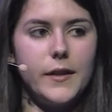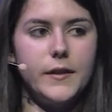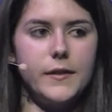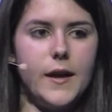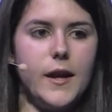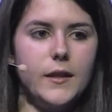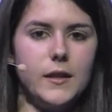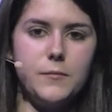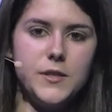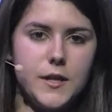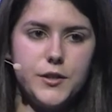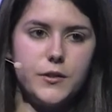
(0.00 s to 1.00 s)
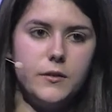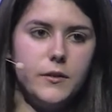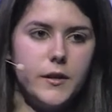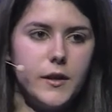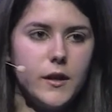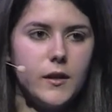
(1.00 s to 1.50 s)
rather than imitation
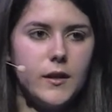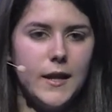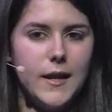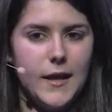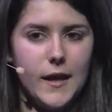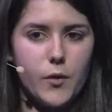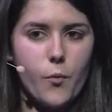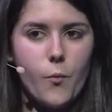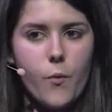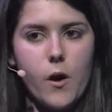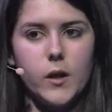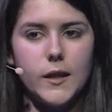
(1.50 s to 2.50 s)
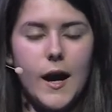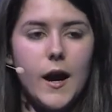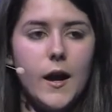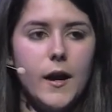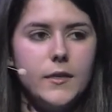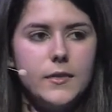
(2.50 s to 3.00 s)
learning, like what
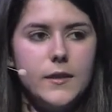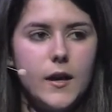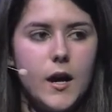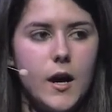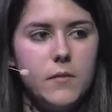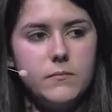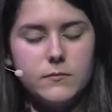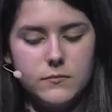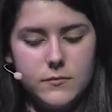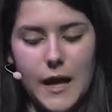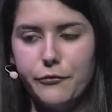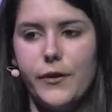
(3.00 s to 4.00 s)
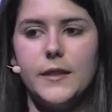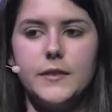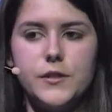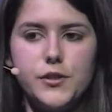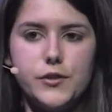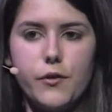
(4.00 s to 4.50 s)
are the
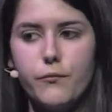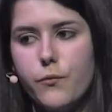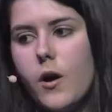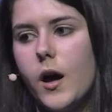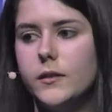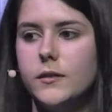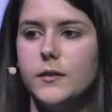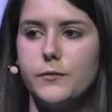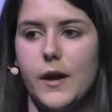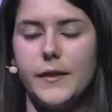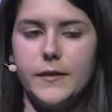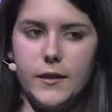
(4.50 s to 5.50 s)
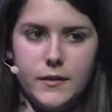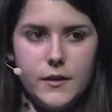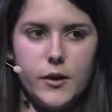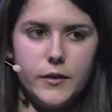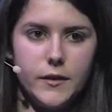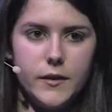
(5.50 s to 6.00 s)
advantages of one rather than
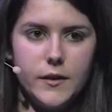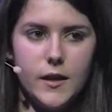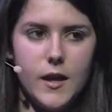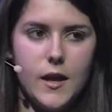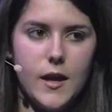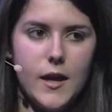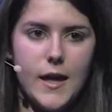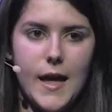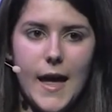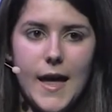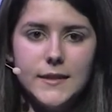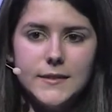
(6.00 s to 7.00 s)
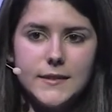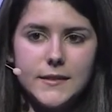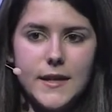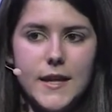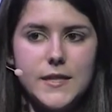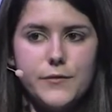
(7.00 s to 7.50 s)
the other.
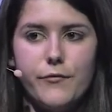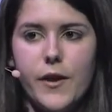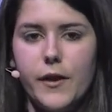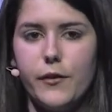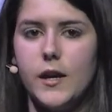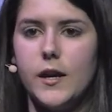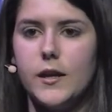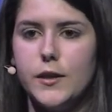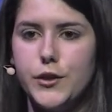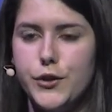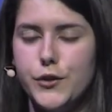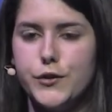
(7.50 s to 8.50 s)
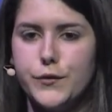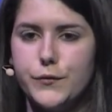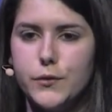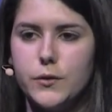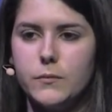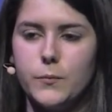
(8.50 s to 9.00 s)
And it's very
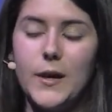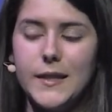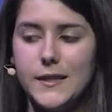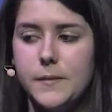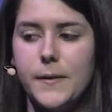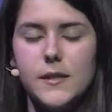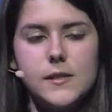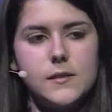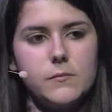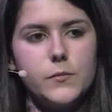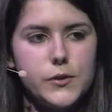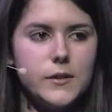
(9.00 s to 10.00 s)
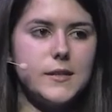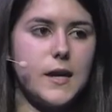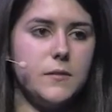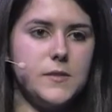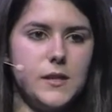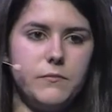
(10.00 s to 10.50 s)
useful, well, it depends, most of the
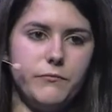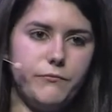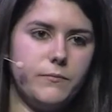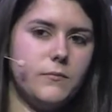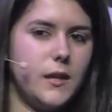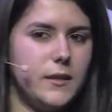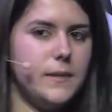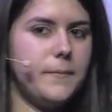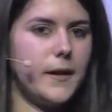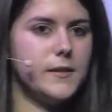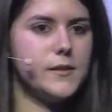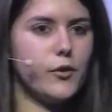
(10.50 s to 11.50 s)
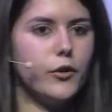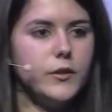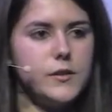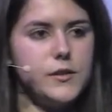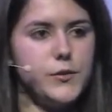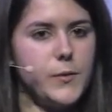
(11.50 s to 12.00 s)
times it, it depends on
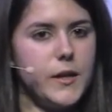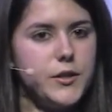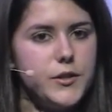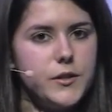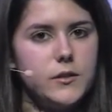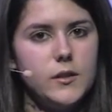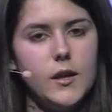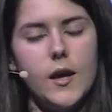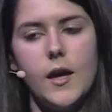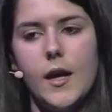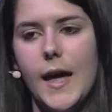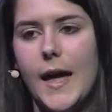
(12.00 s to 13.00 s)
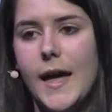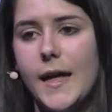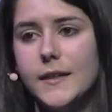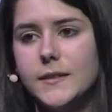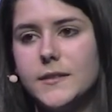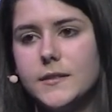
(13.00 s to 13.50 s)
the situation.
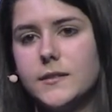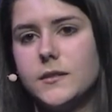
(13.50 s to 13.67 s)
And